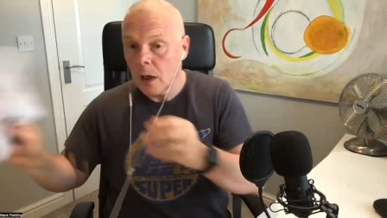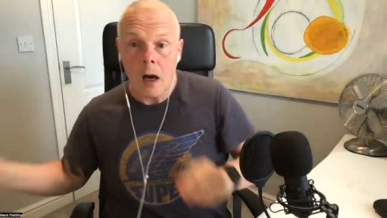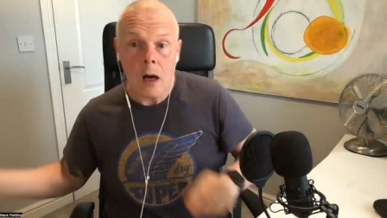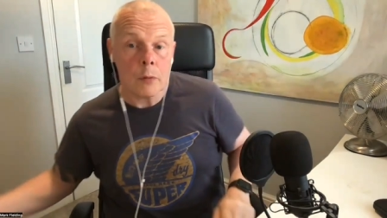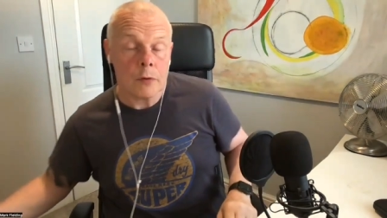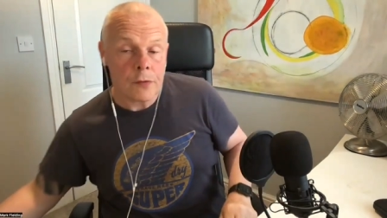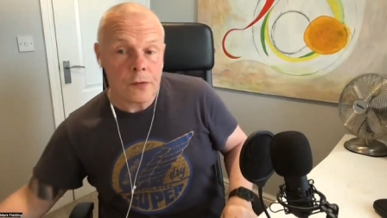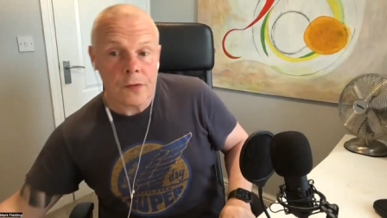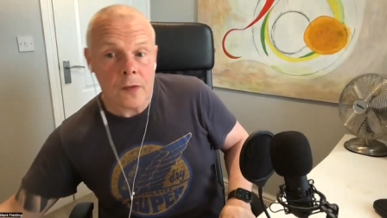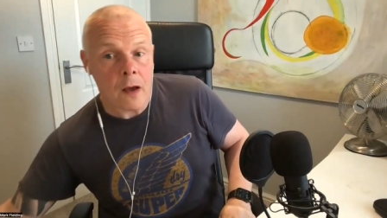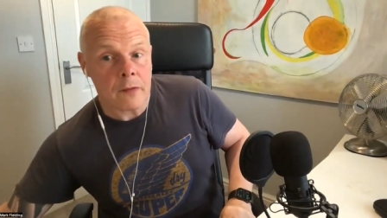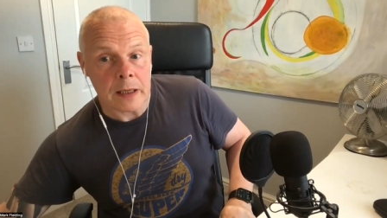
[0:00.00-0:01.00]
I would
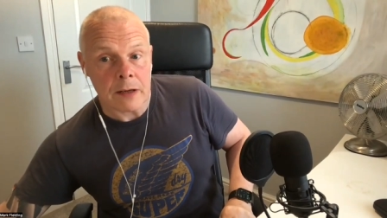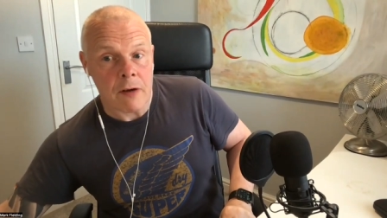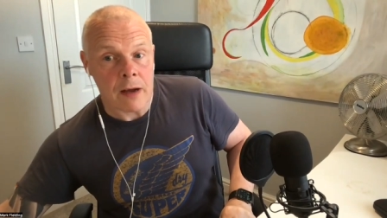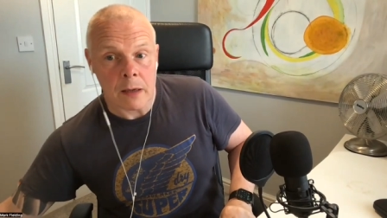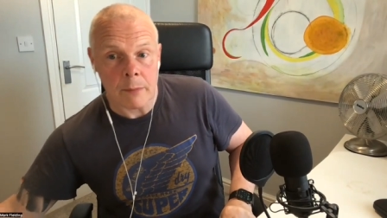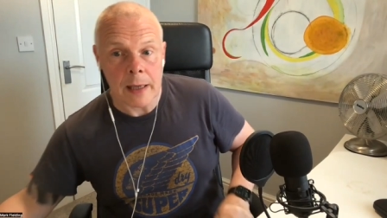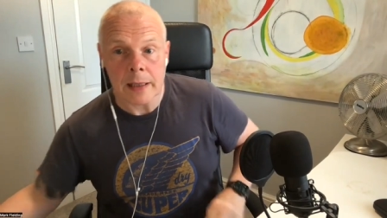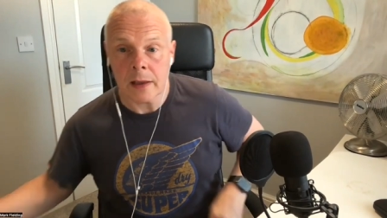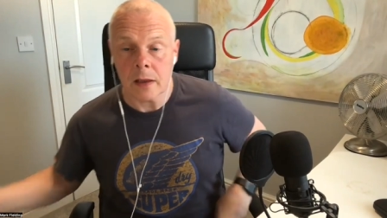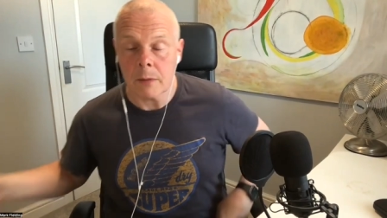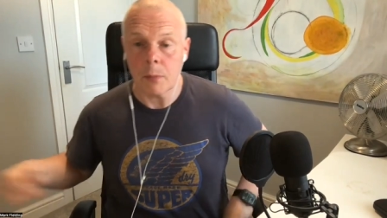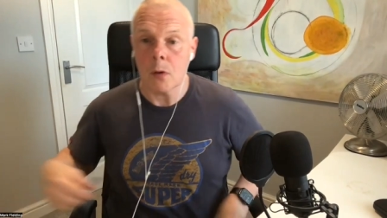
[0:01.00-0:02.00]
thoroughly
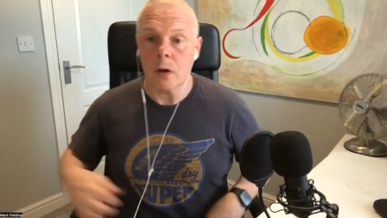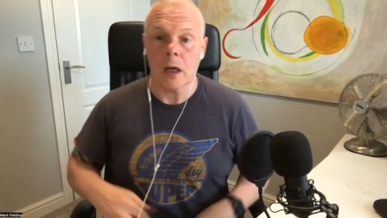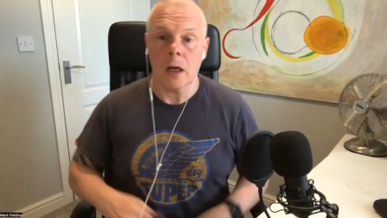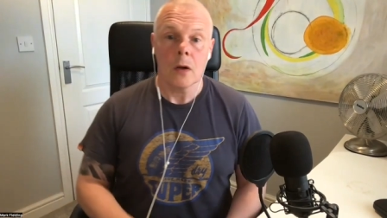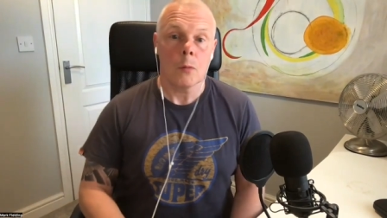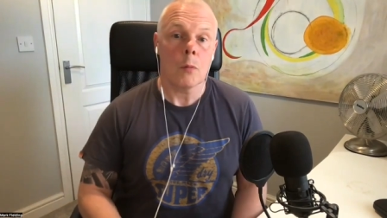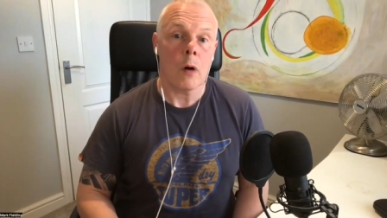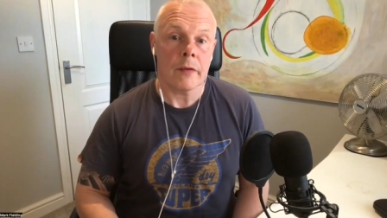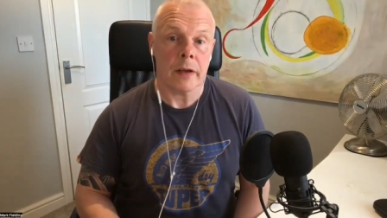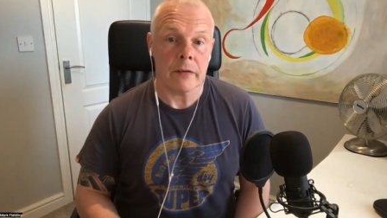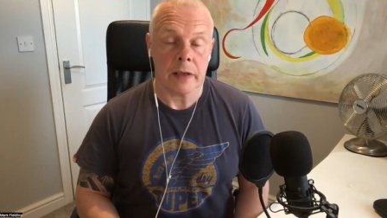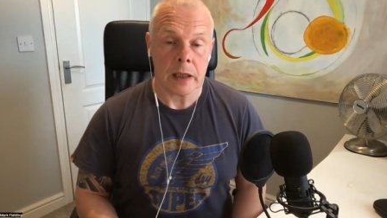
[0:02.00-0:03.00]
recommend the book
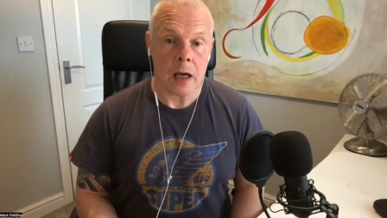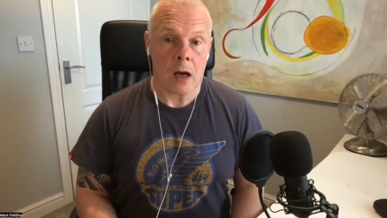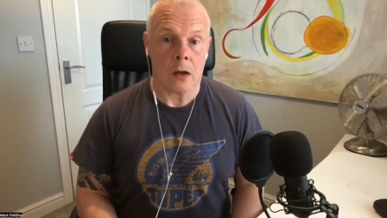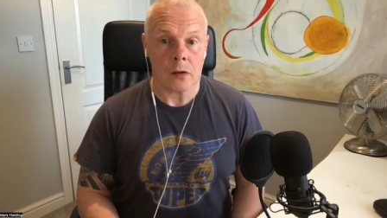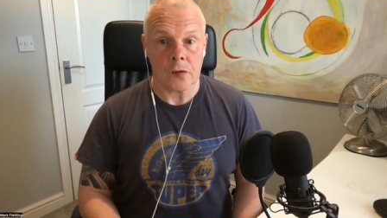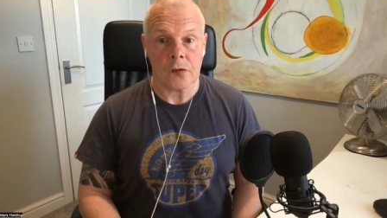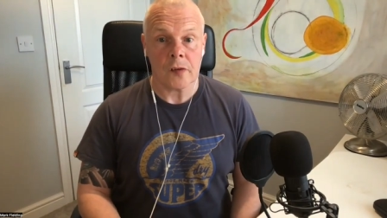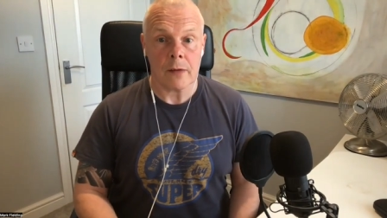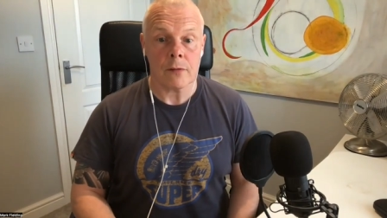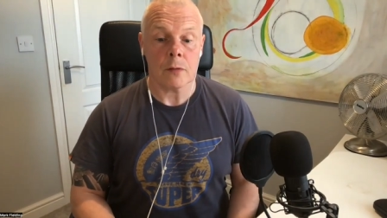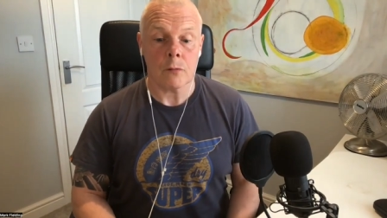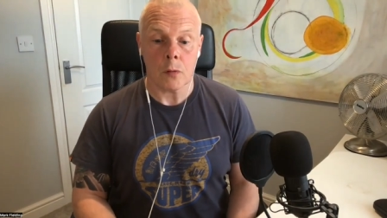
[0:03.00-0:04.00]
Warrior in the Garden
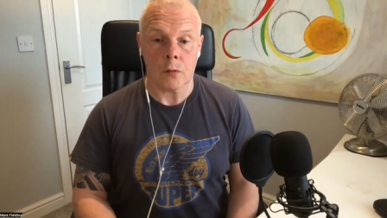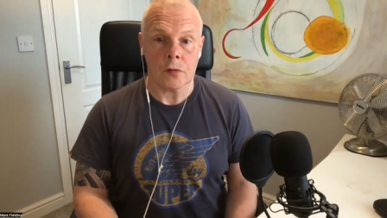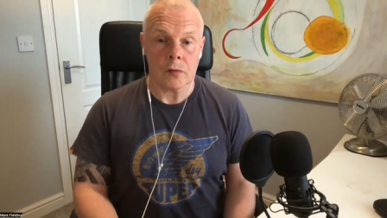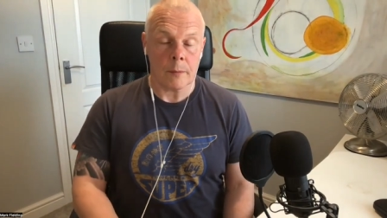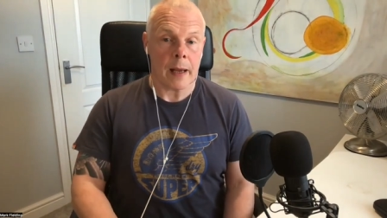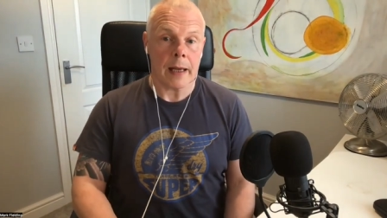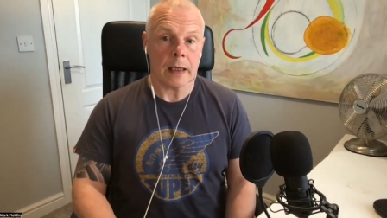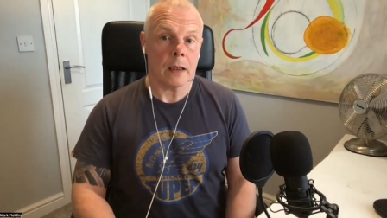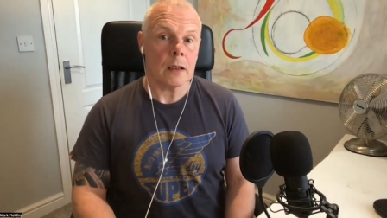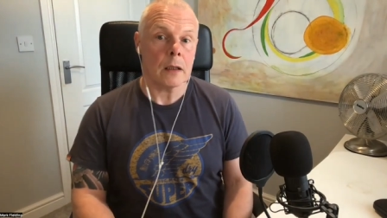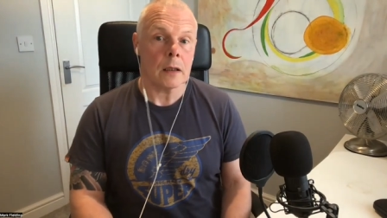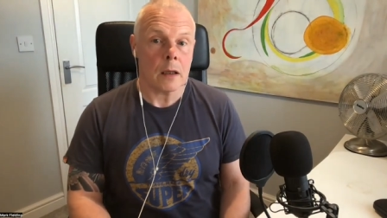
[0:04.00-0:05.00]
Seven Rules for
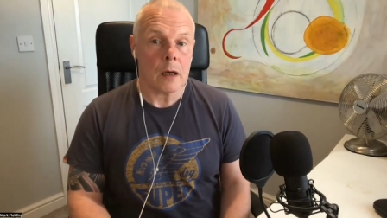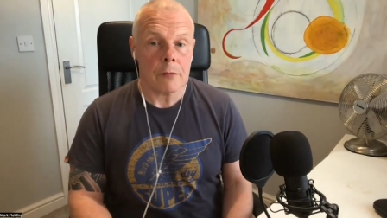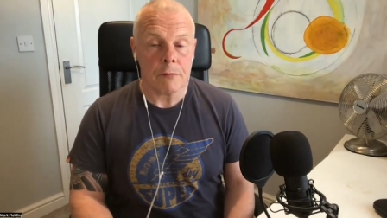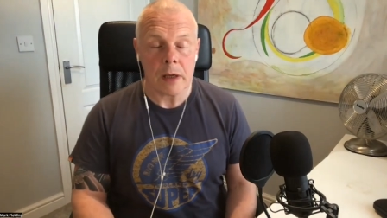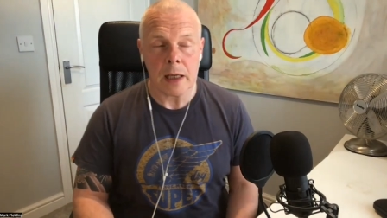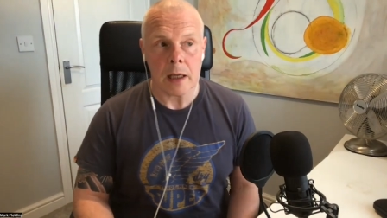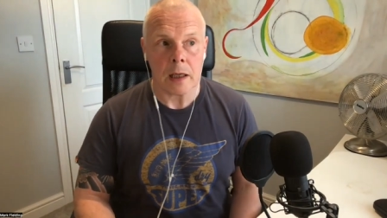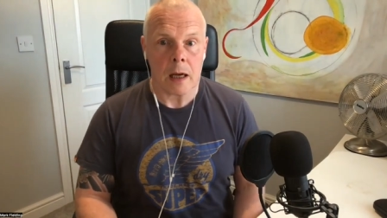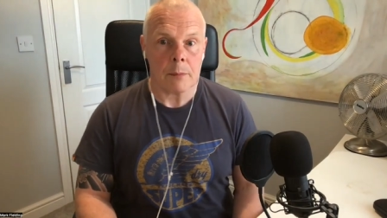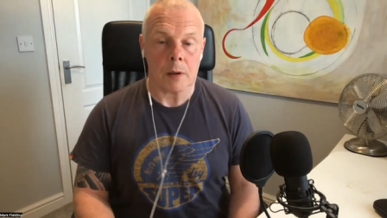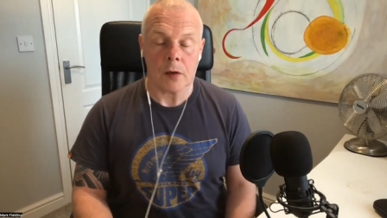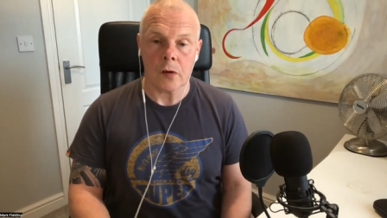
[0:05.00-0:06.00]
Men. Uh, I've read it a
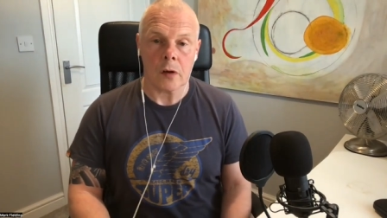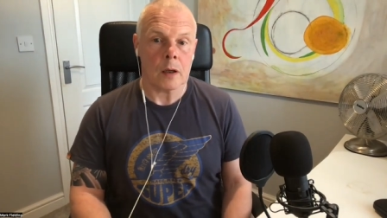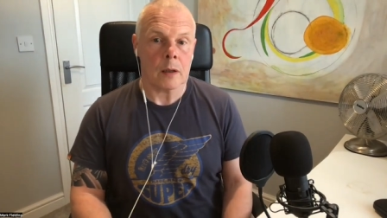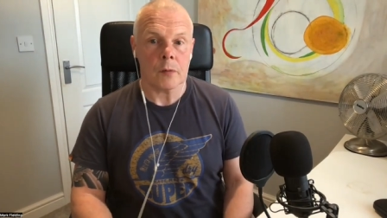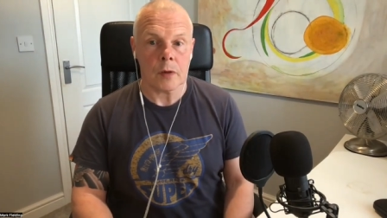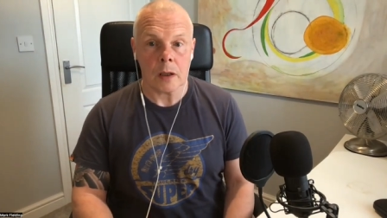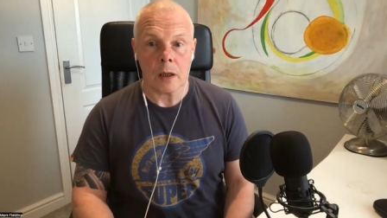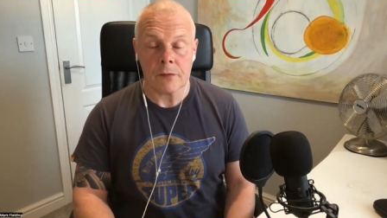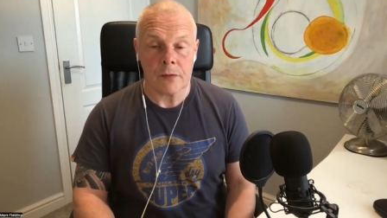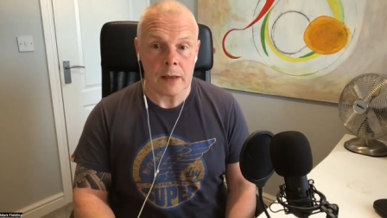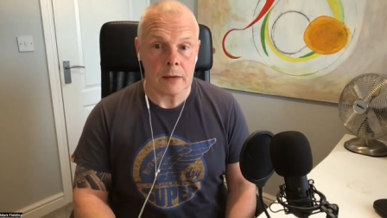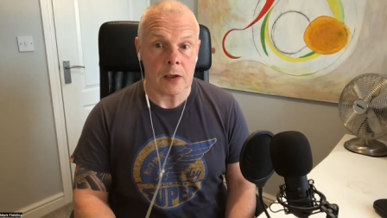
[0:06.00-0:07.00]
couple of times and I
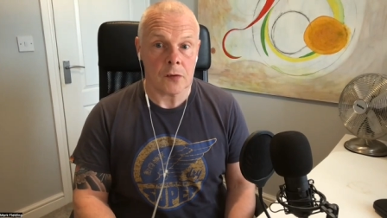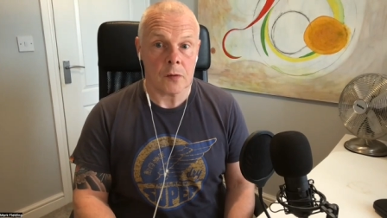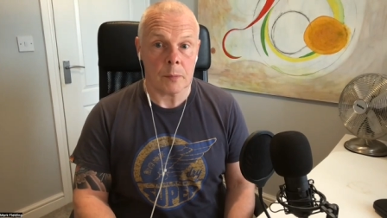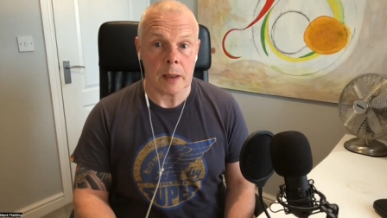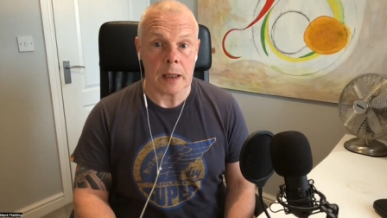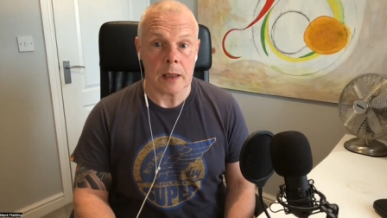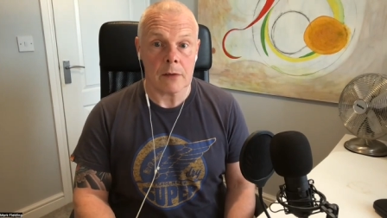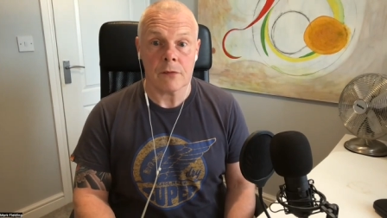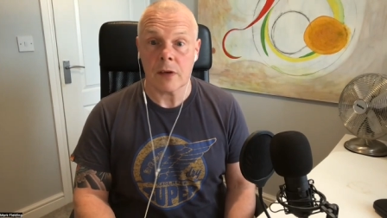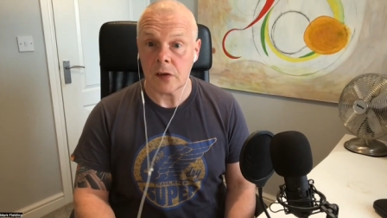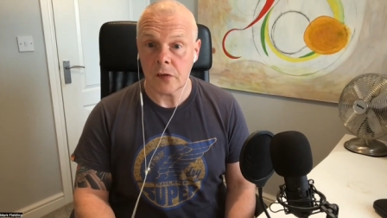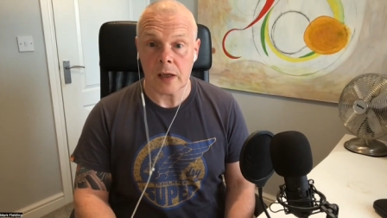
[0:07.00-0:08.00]
found it to be
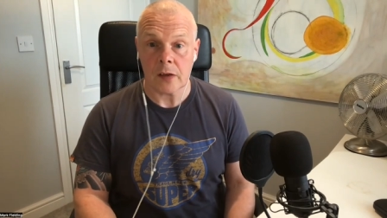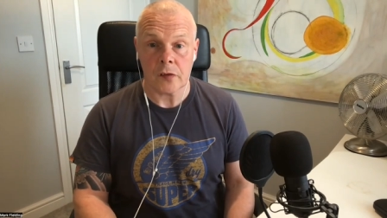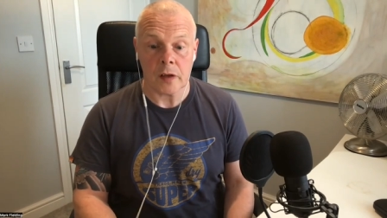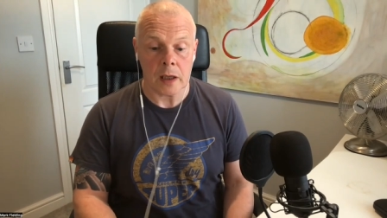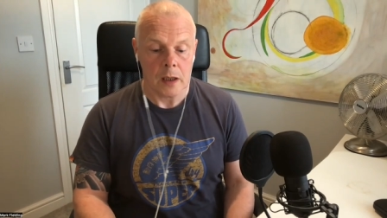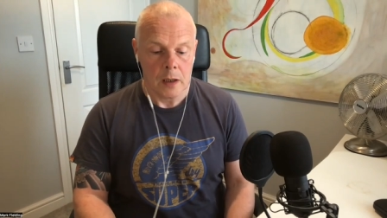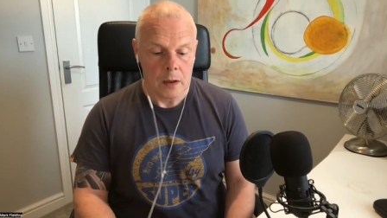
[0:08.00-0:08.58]
fantastic.